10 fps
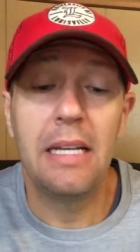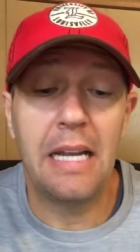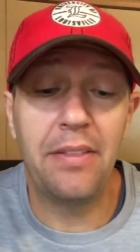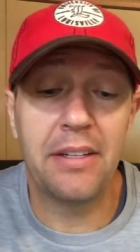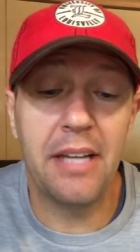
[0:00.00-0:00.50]

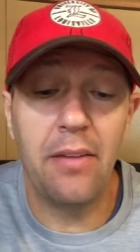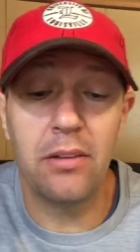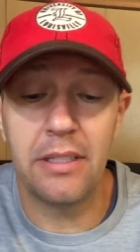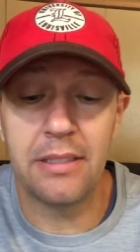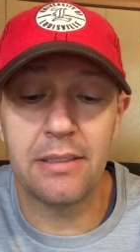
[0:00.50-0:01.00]
In the
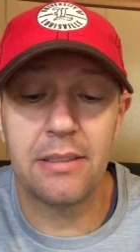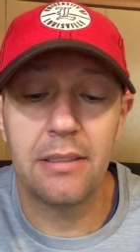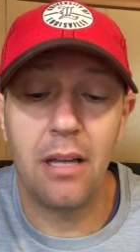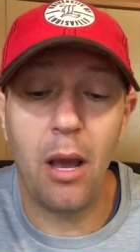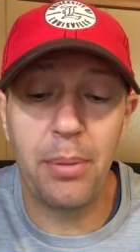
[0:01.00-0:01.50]
Netherlands,
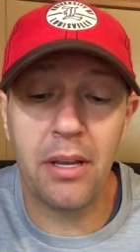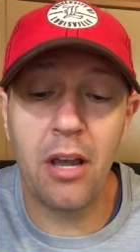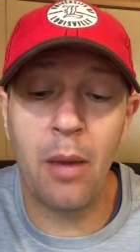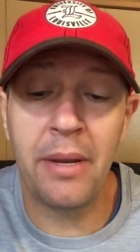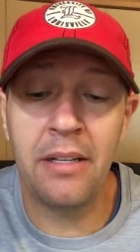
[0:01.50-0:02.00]

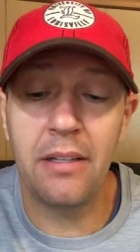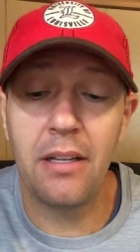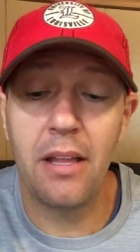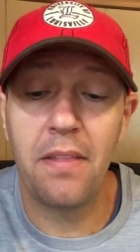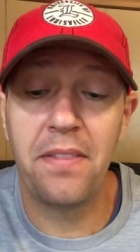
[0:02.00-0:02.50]
up-and-coming
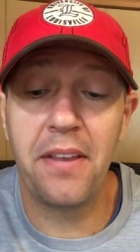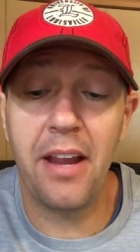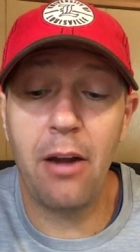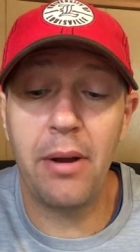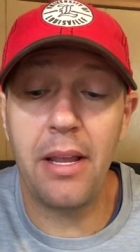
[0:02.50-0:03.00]

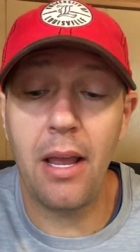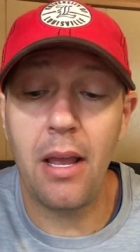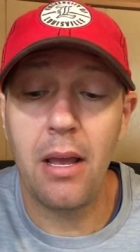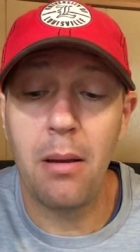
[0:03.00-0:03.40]
Thierry